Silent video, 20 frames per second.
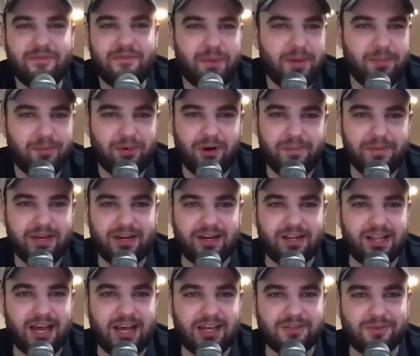people I'm in a
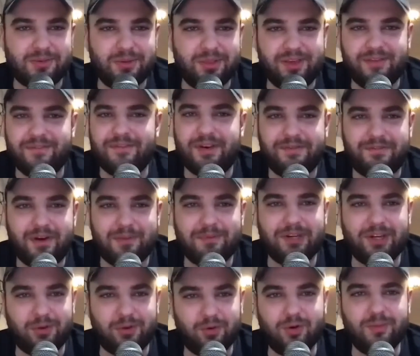class with, even if
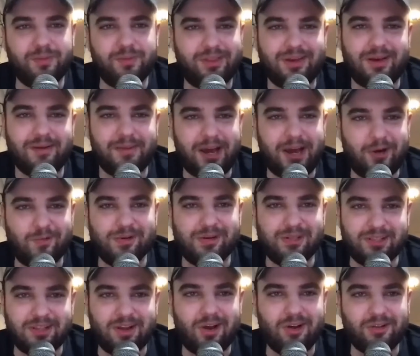I'm in a group with them, I don't
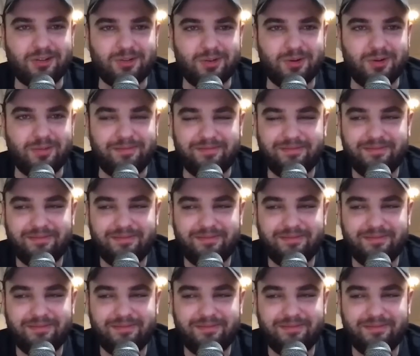really talk to them.